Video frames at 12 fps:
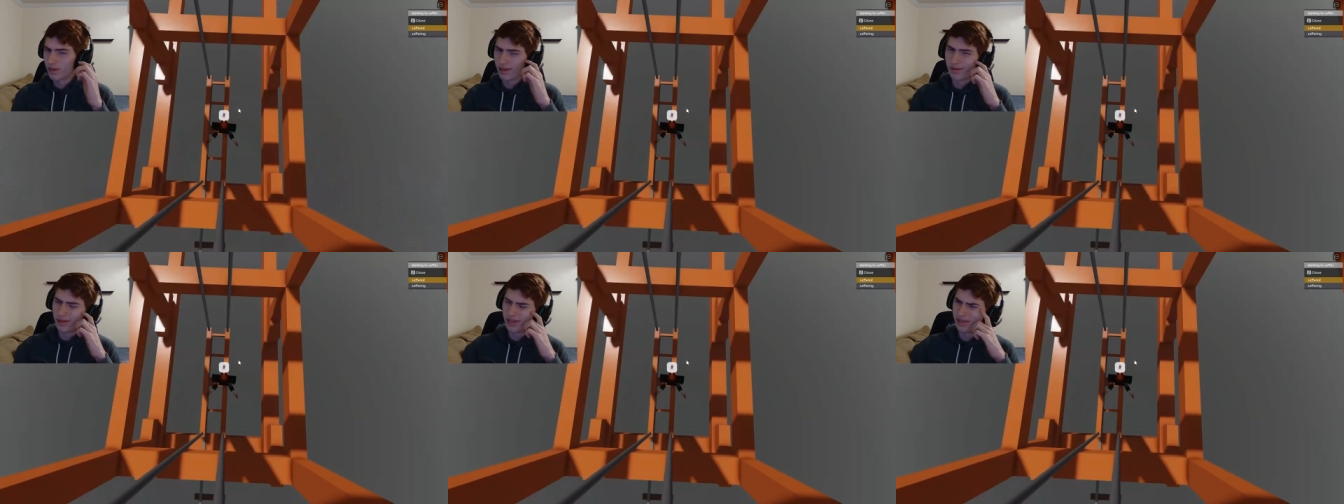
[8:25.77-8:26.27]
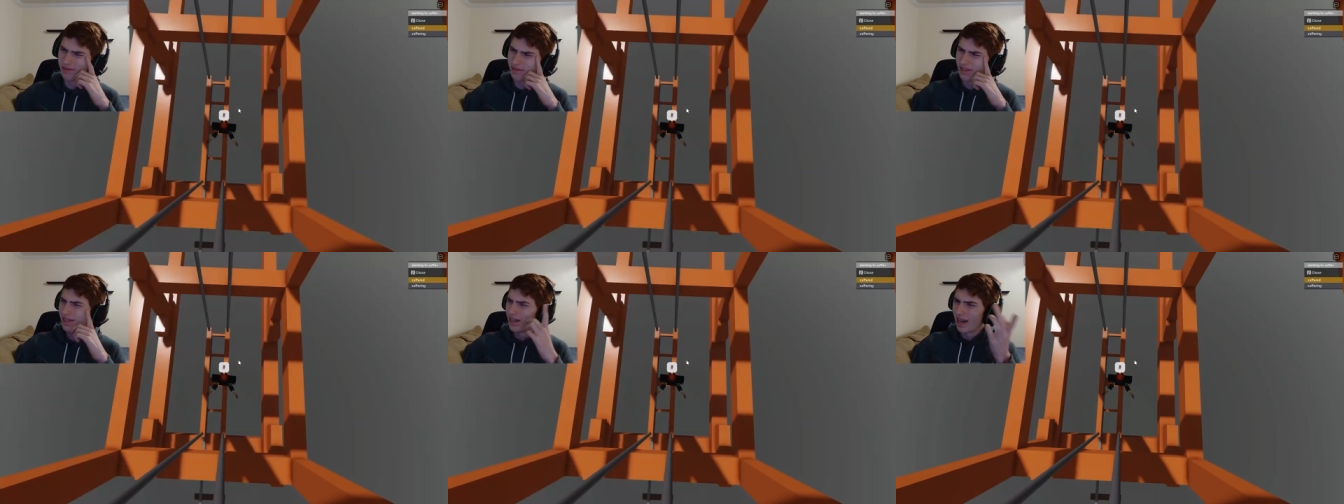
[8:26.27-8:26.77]
I mean,
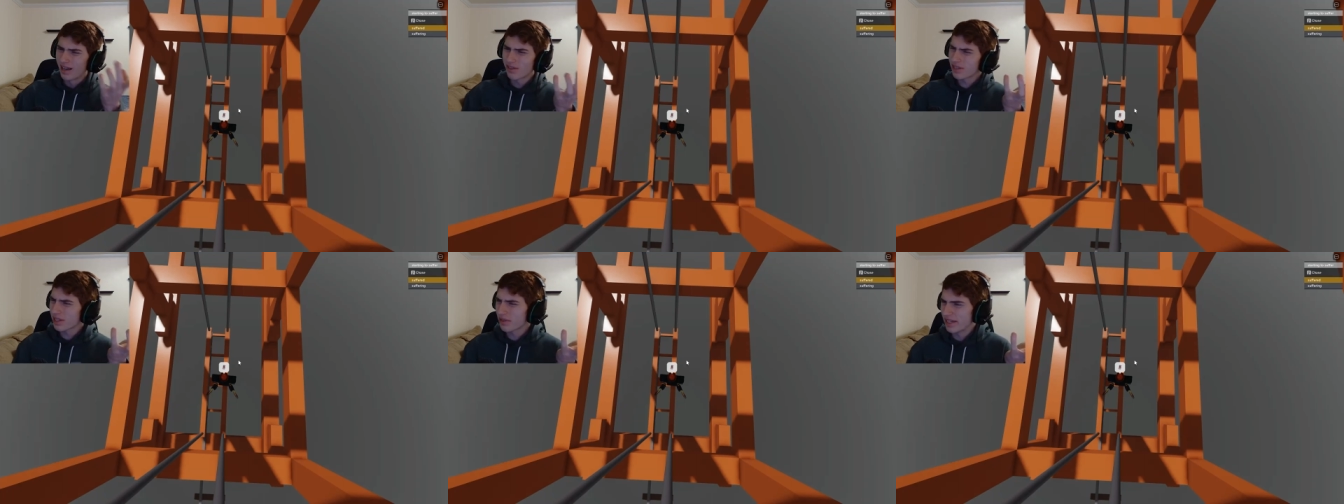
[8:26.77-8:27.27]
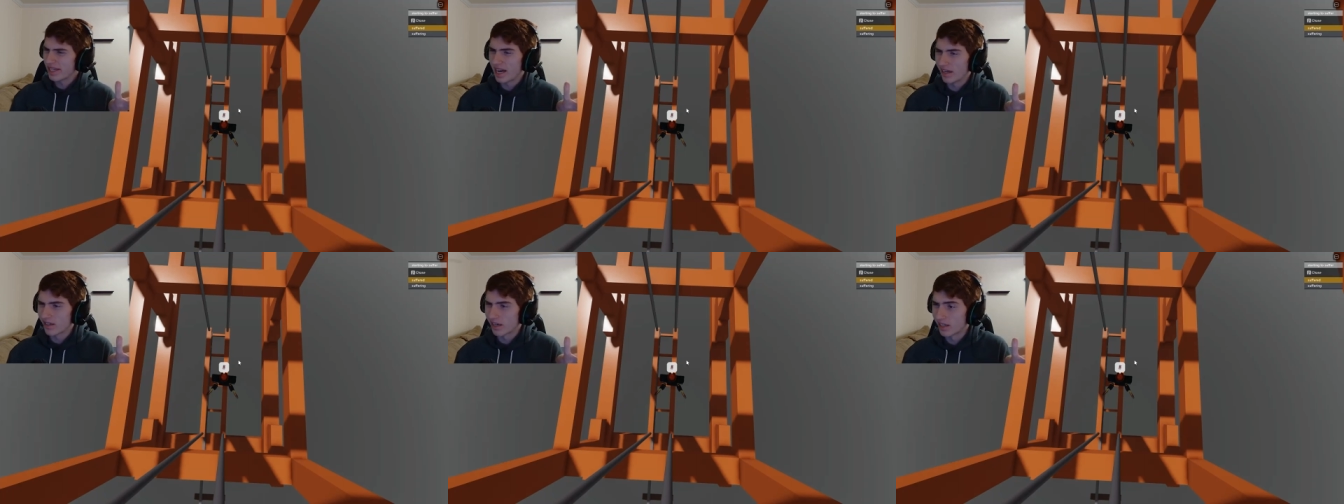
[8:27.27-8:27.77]
I don't think it would
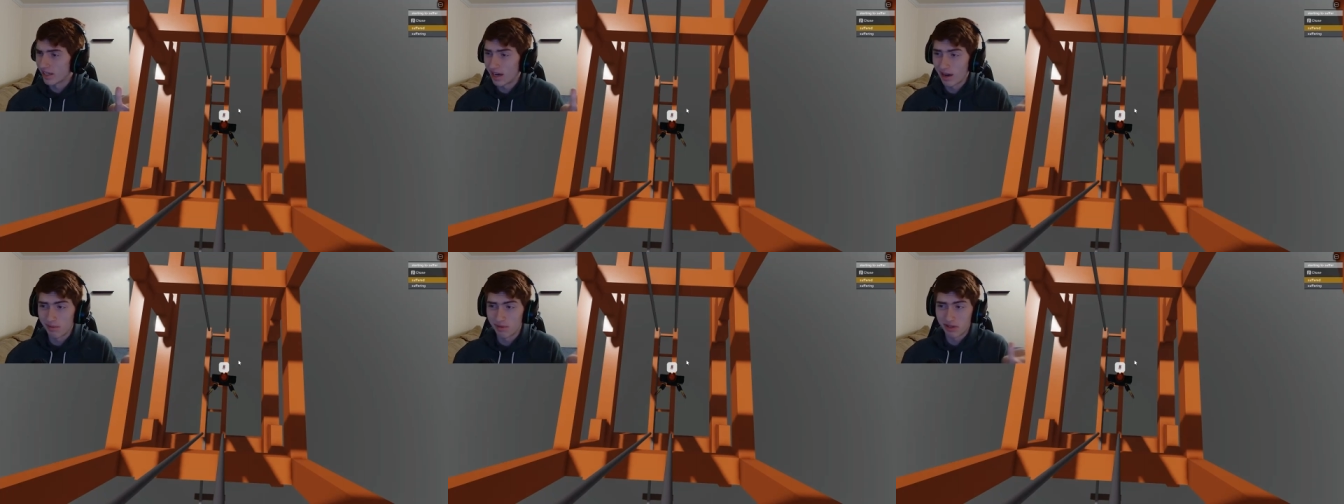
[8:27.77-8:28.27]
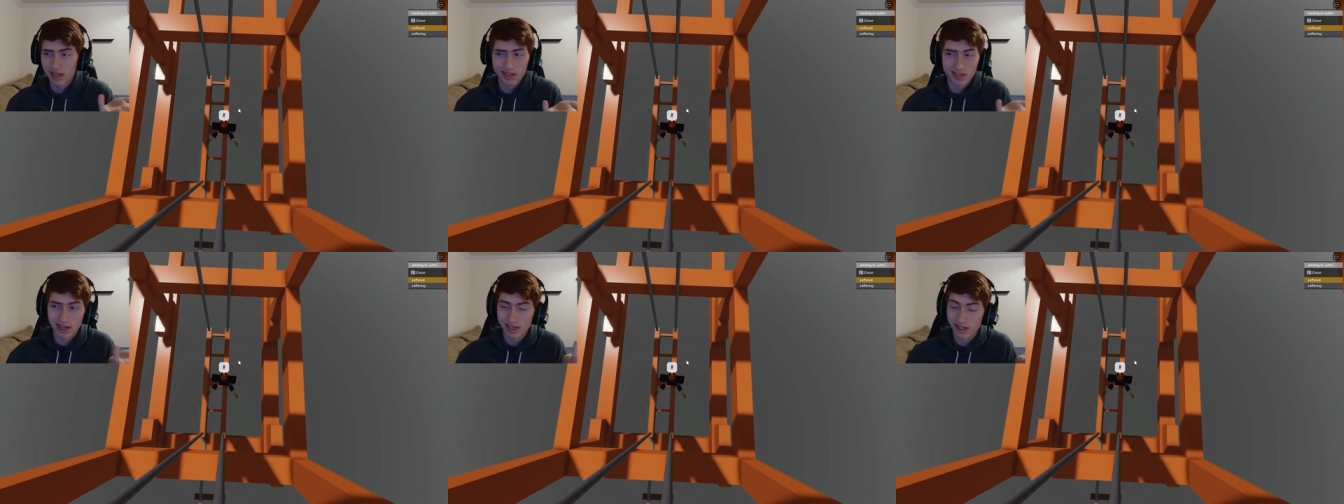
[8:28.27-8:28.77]
catch on that I'm,
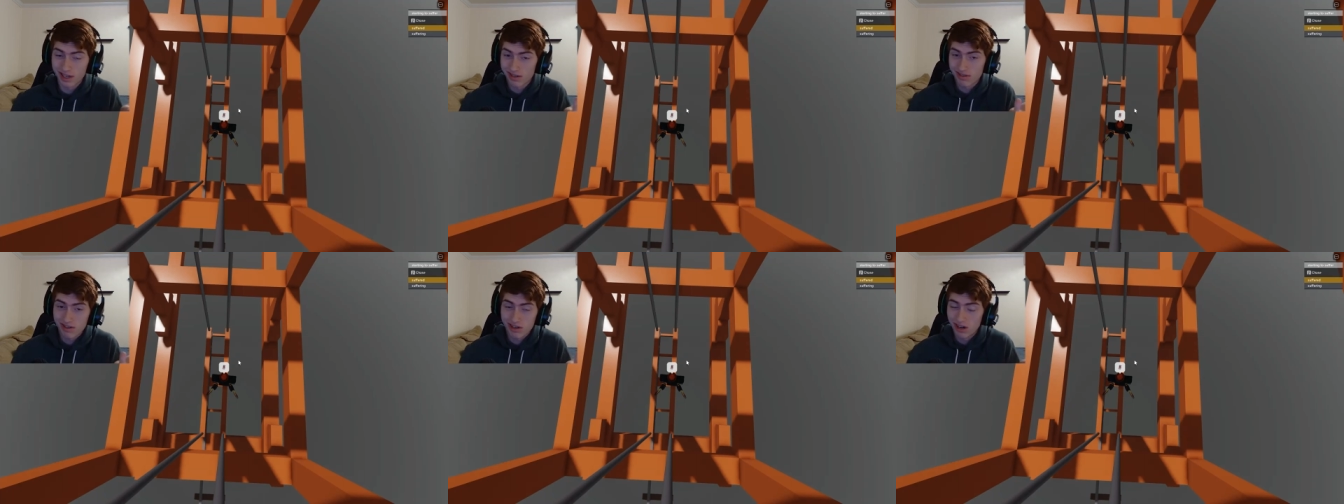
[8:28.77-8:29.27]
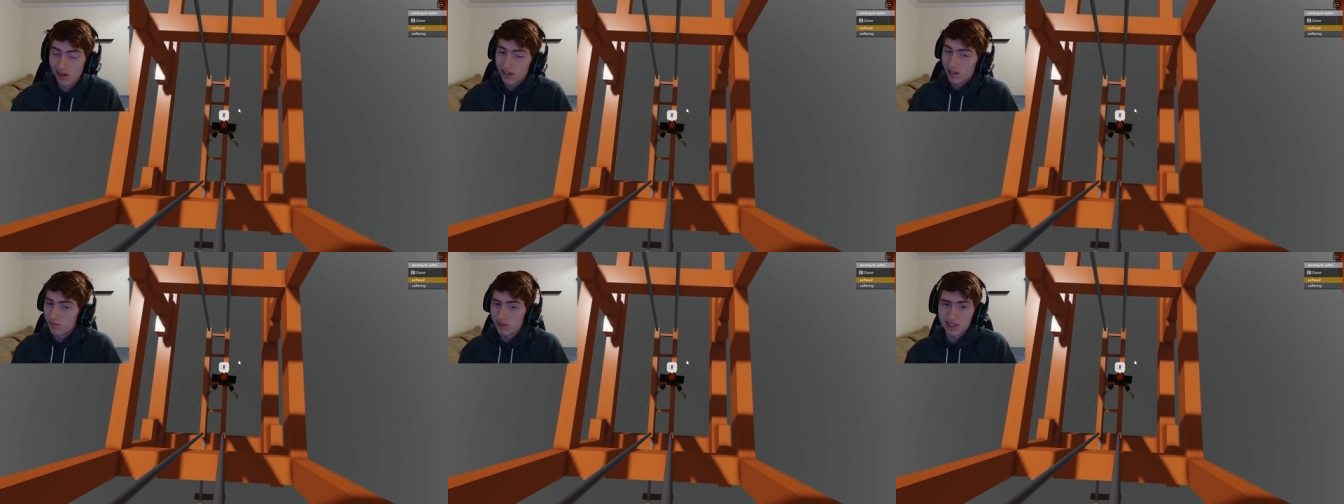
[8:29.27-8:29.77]
I'm not in a
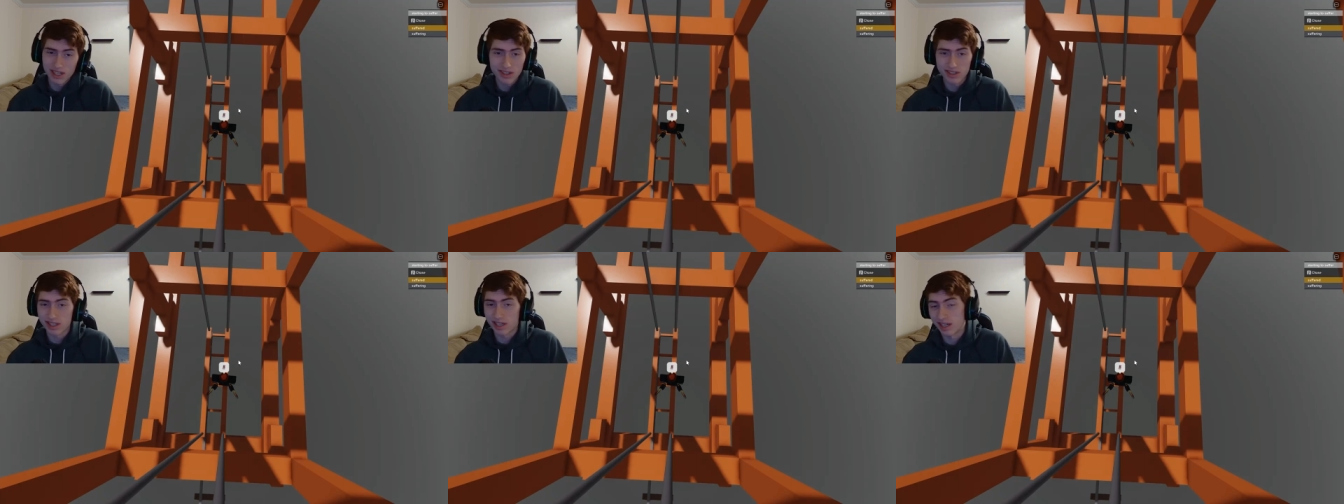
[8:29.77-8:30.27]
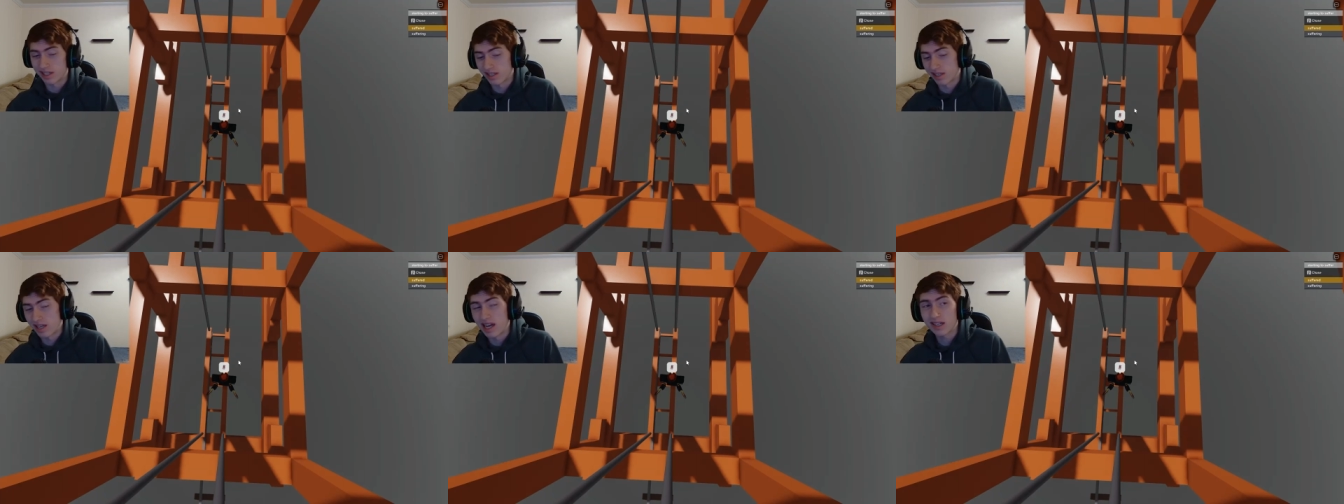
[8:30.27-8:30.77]
cart. I mean, I don't think it has
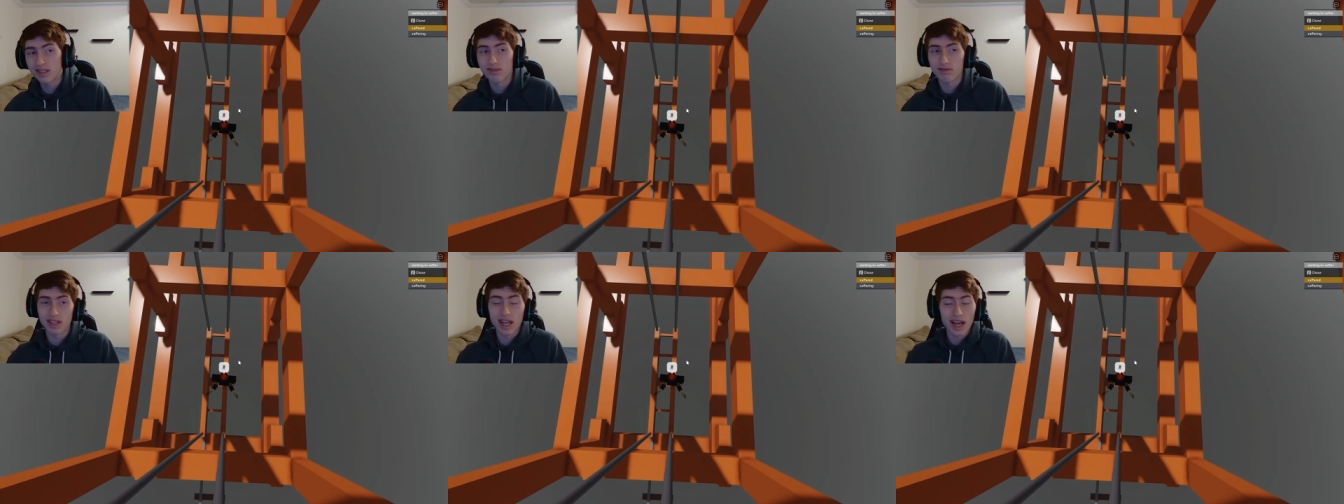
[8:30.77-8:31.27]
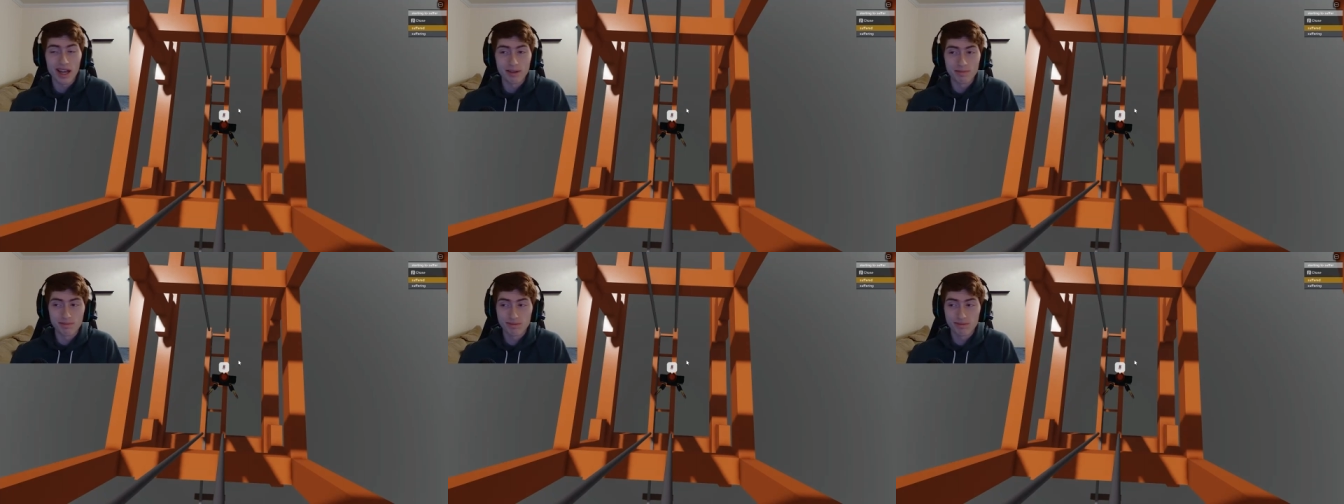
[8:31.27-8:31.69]
detection for that.